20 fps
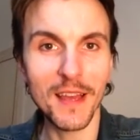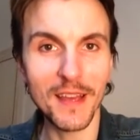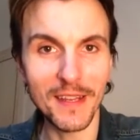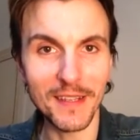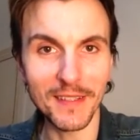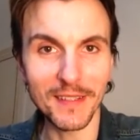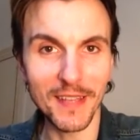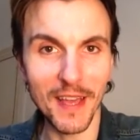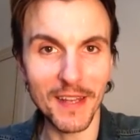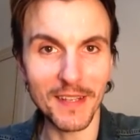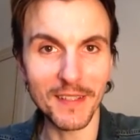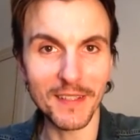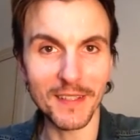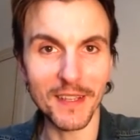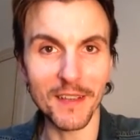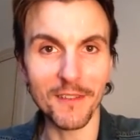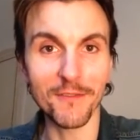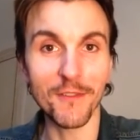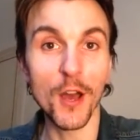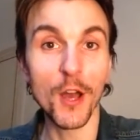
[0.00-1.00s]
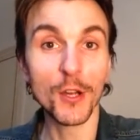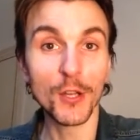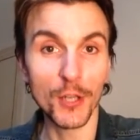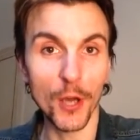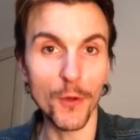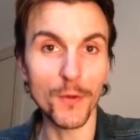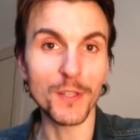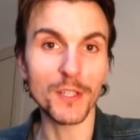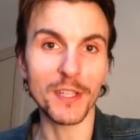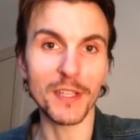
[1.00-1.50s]
intensive
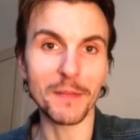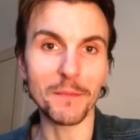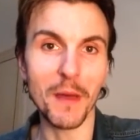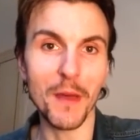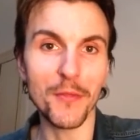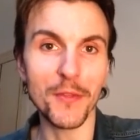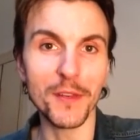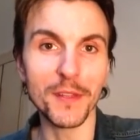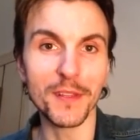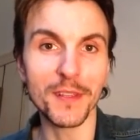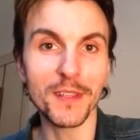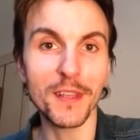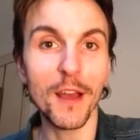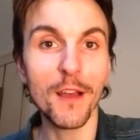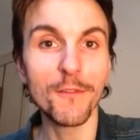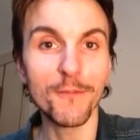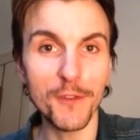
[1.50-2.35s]
coaching methods